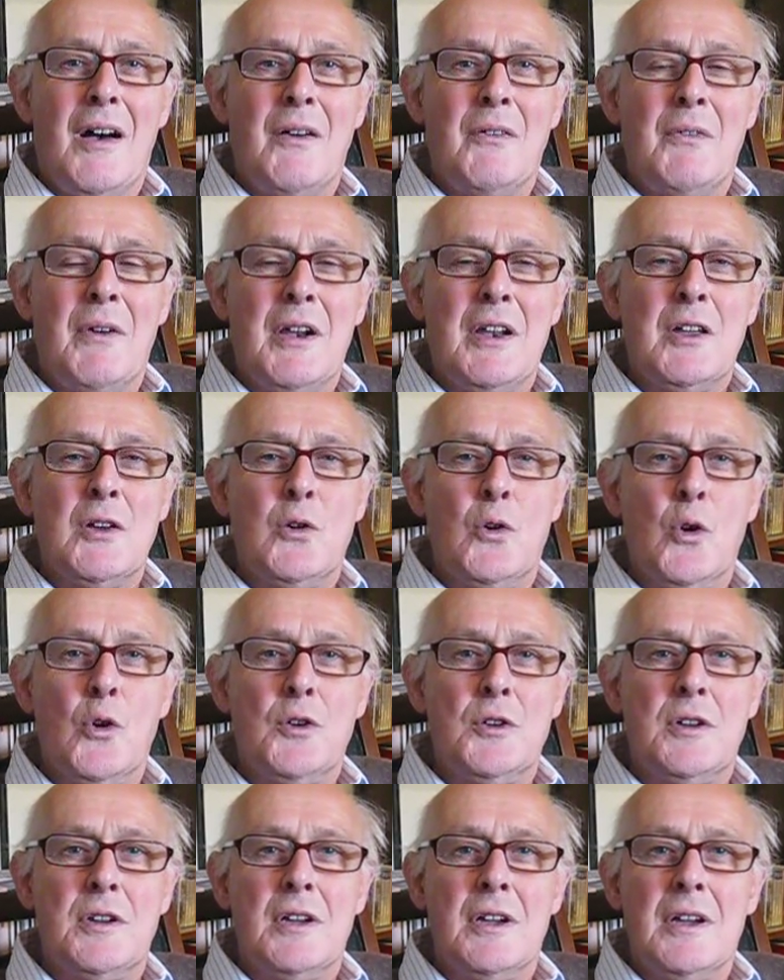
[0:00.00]
very
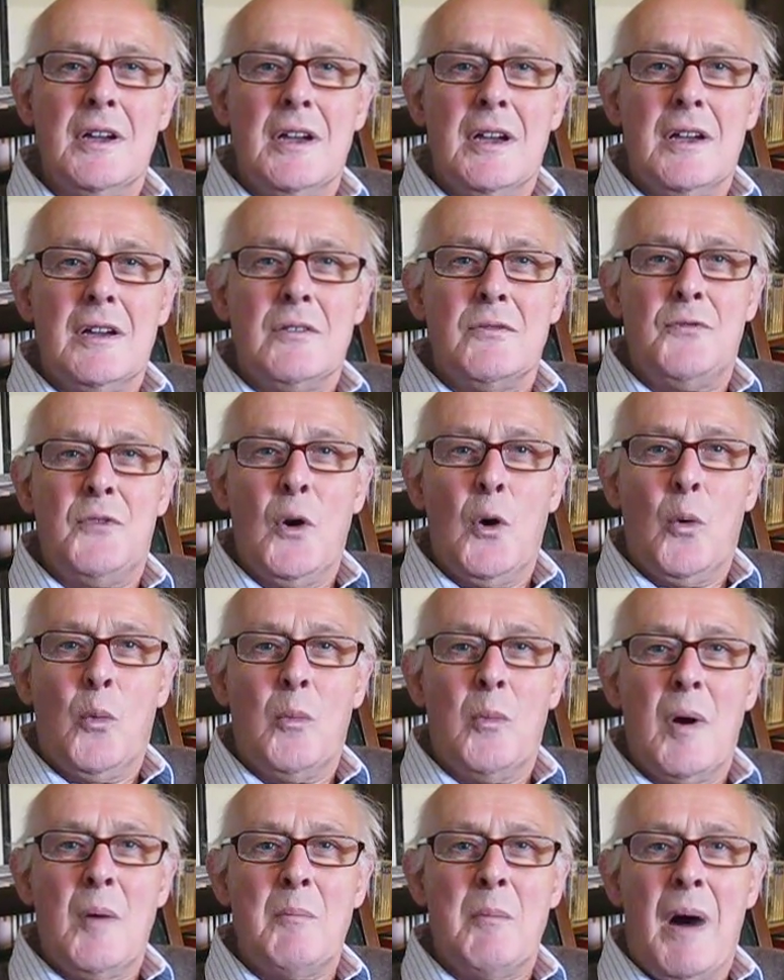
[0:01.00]
good
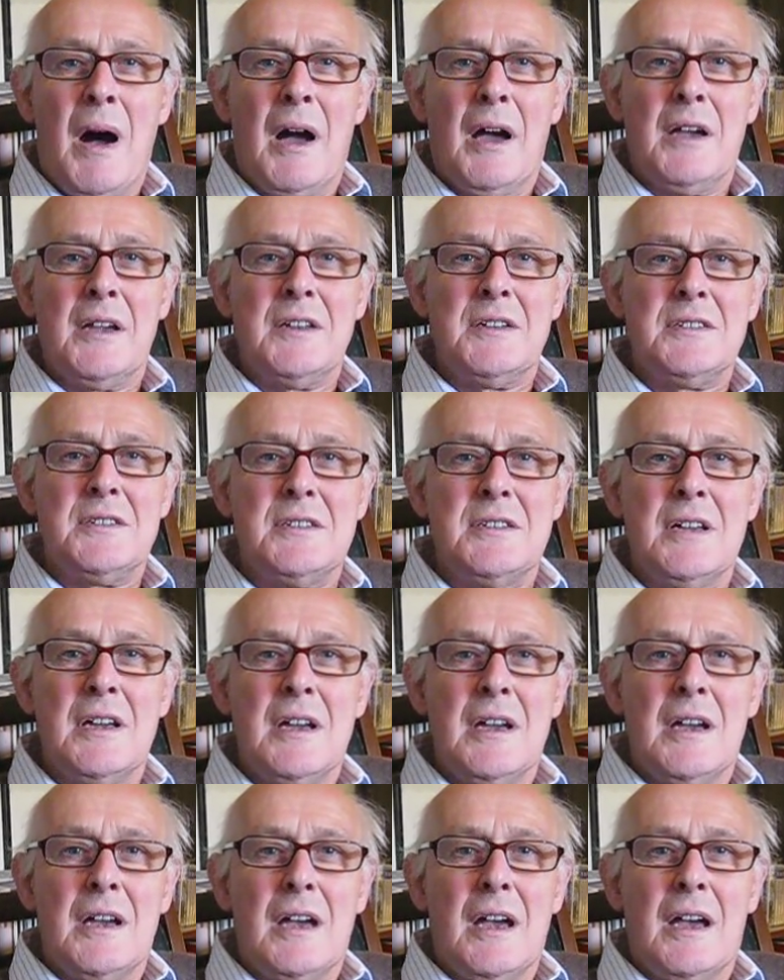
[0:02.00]
film mind,
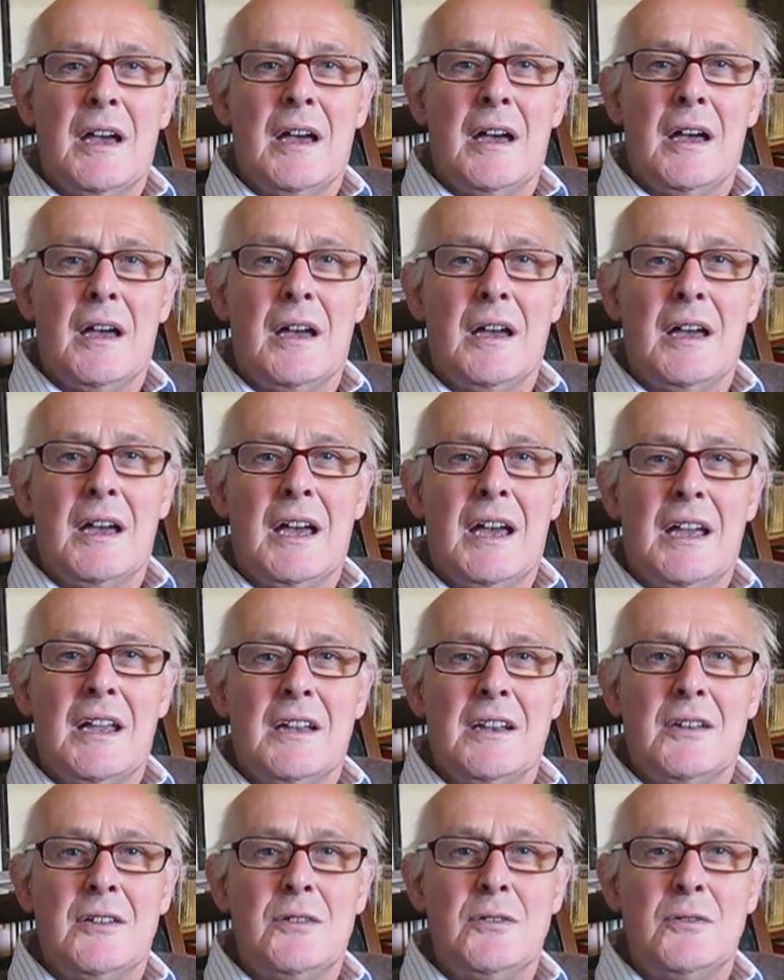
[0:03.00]

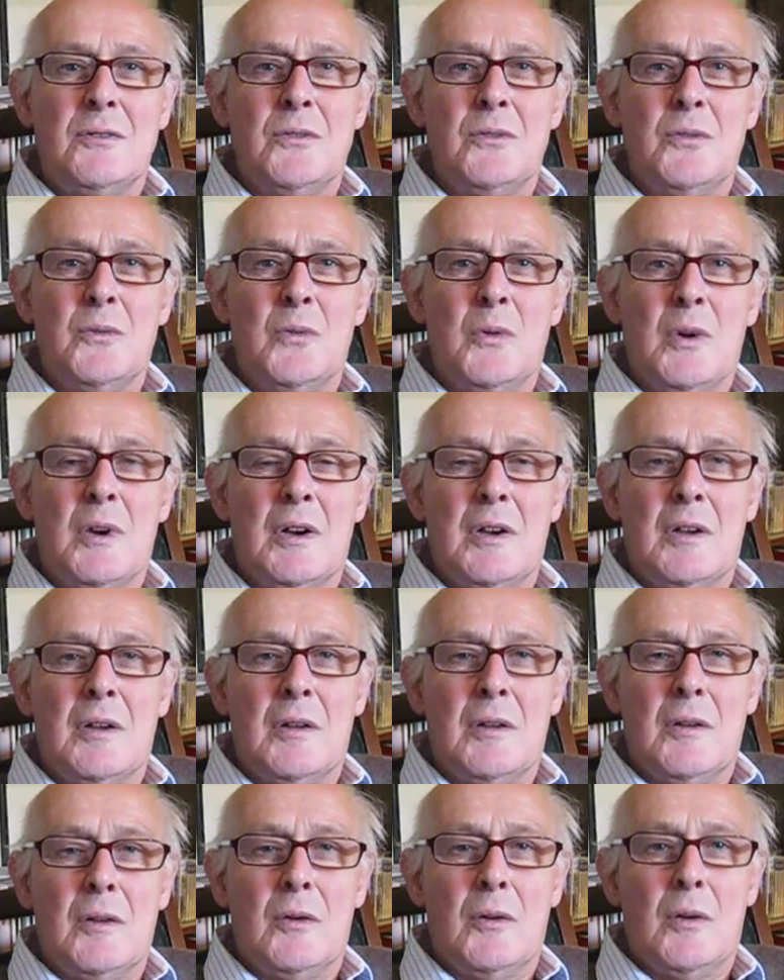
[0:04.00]
and who,
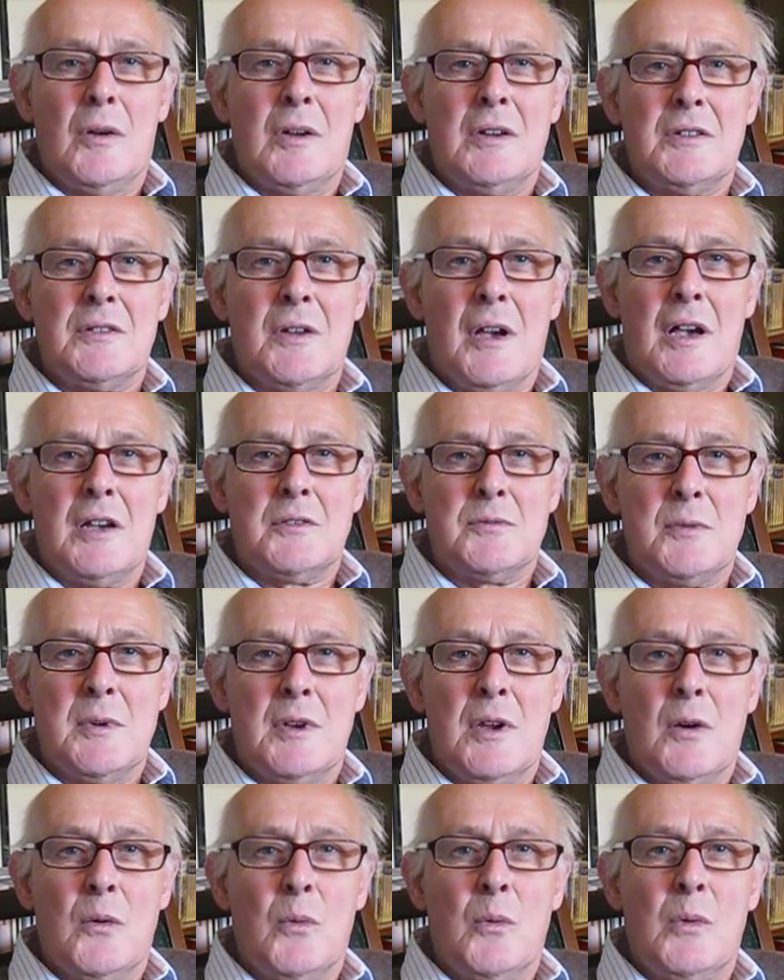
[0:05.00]
as we
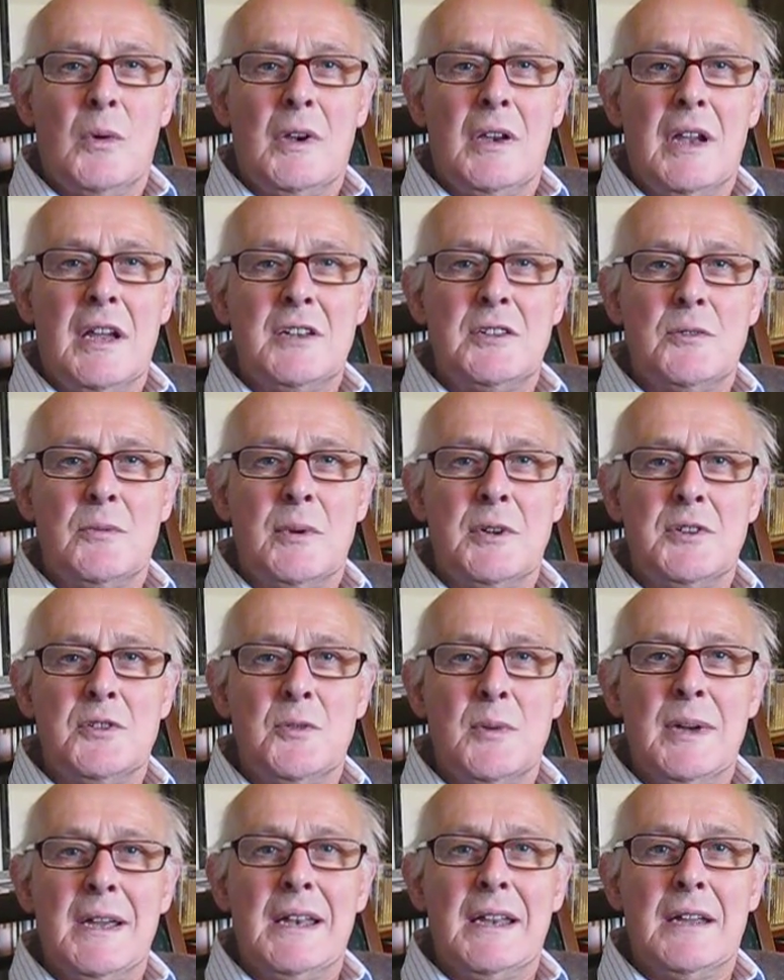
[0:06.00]
know, later went
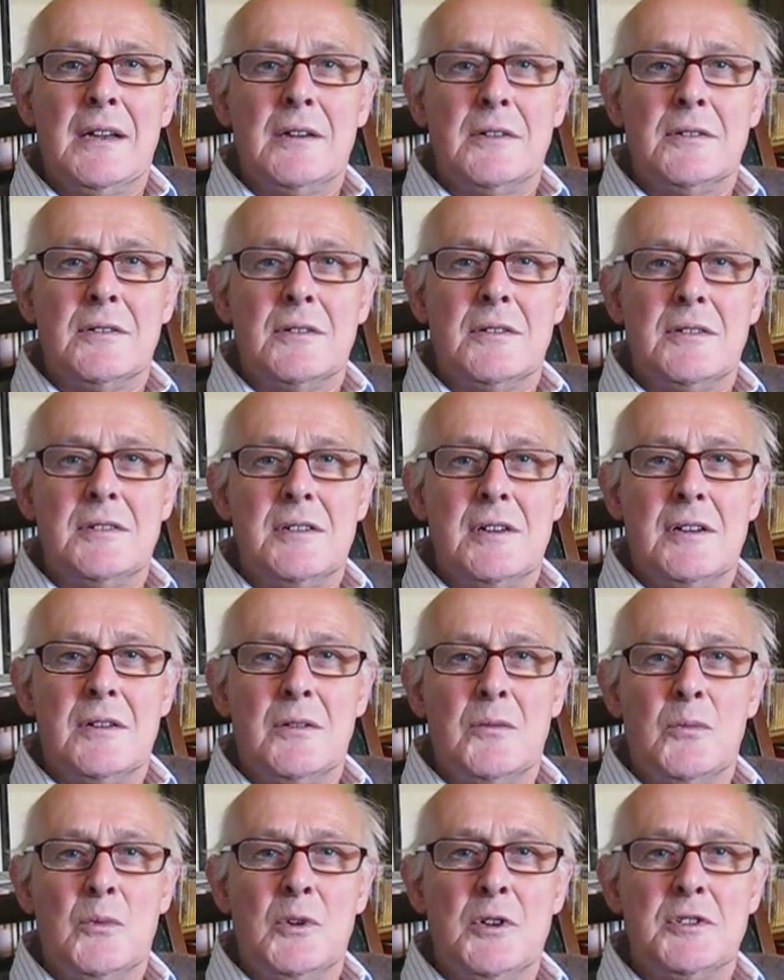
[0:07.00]
to Ealing
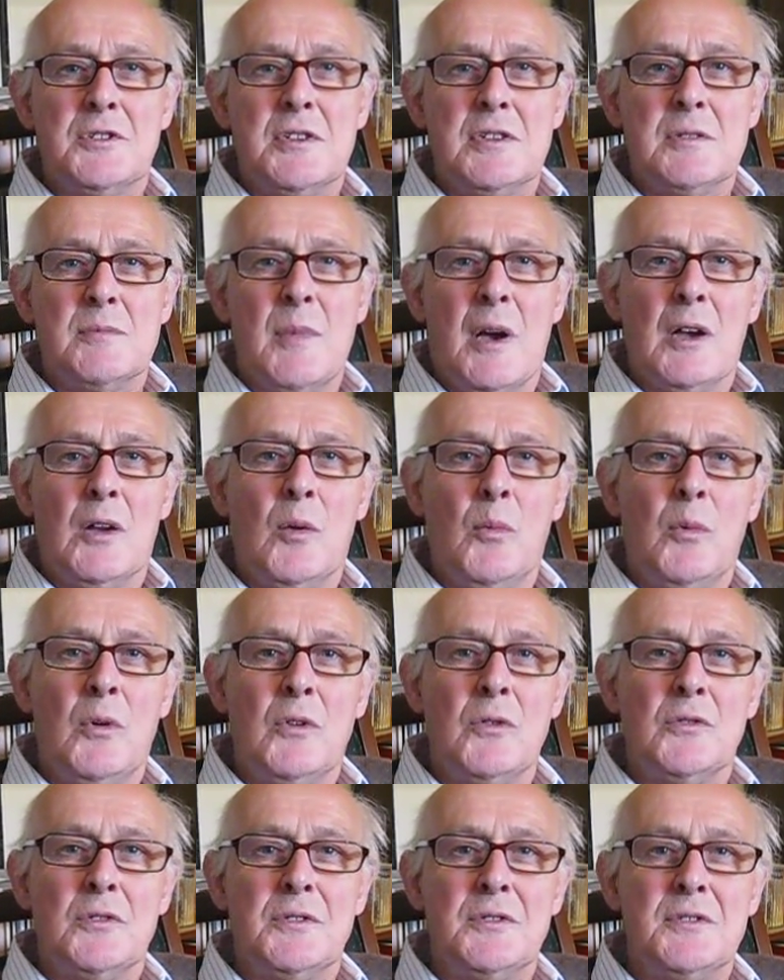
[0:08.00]
and worked as Michael
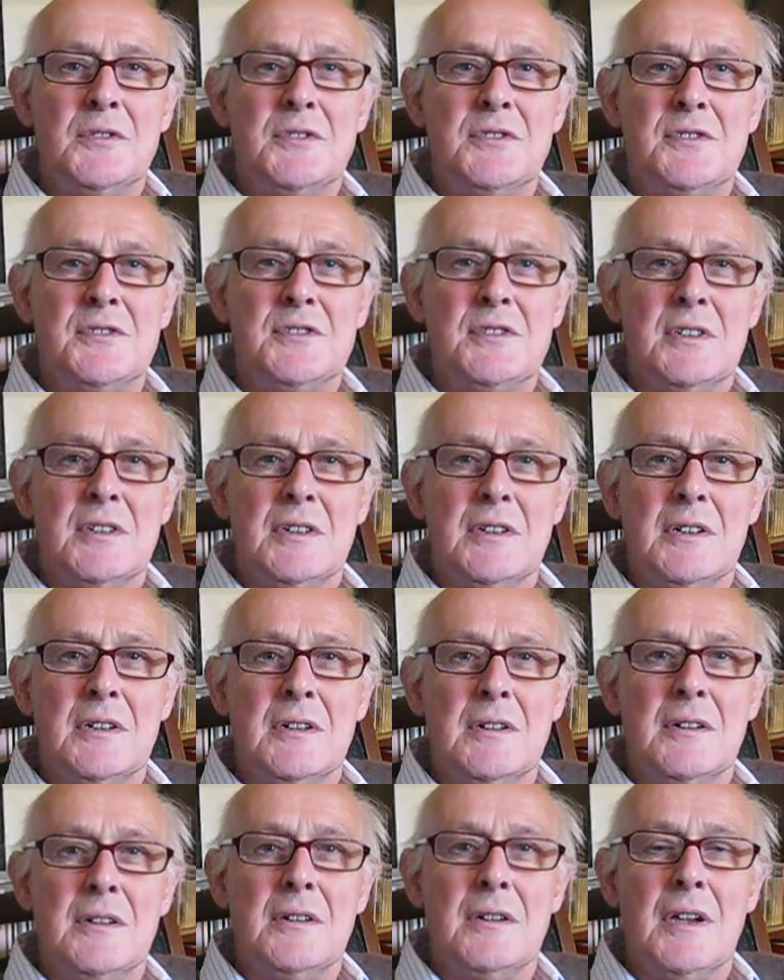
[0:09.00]
Balkan's
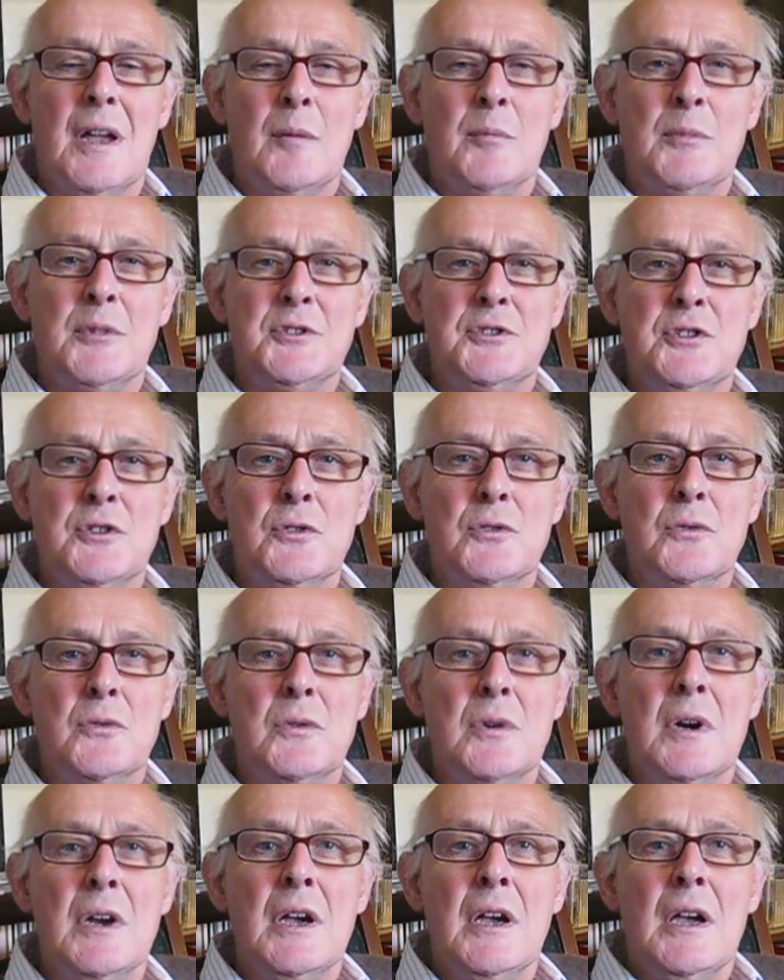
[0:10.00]
number
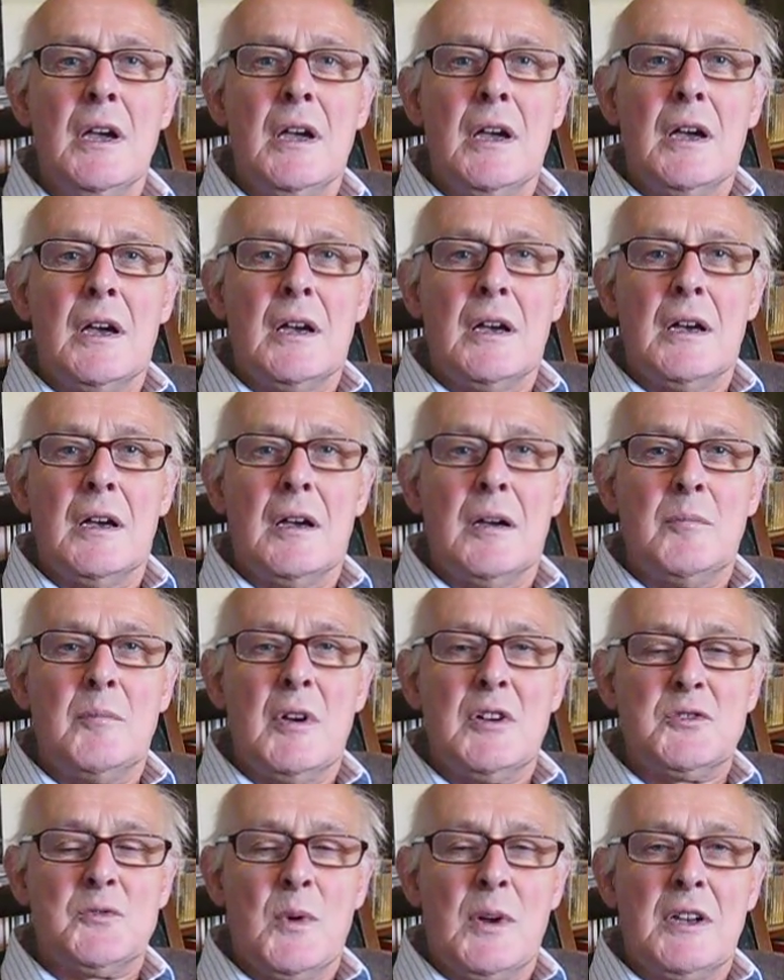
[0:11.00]
two,
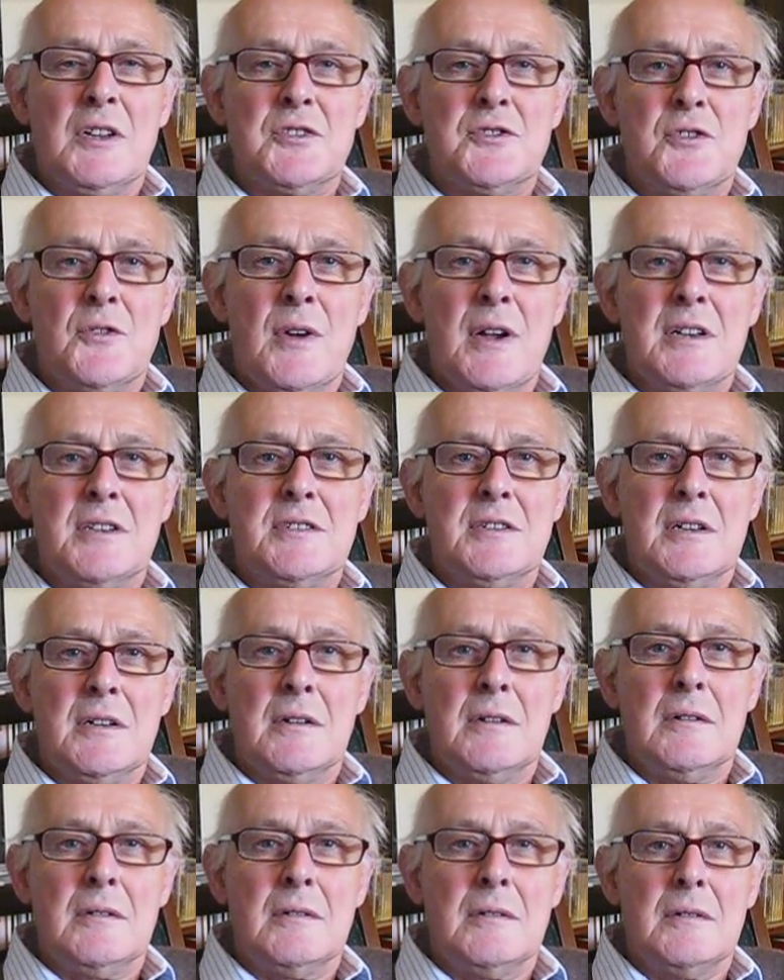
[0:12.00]
as well as
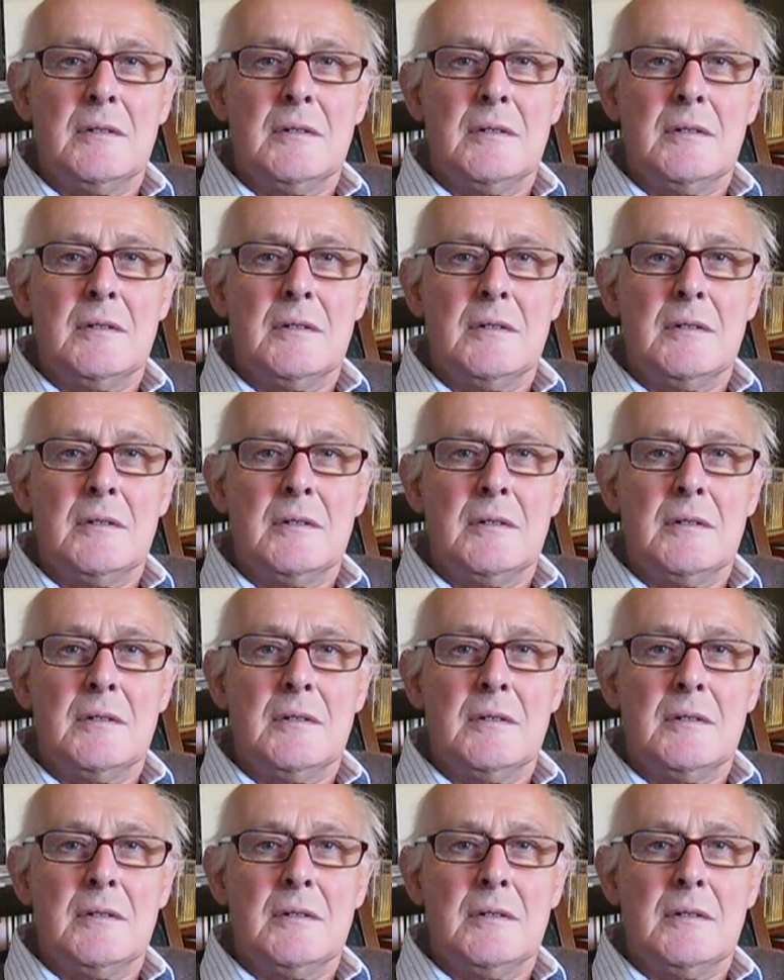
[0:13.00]
directing,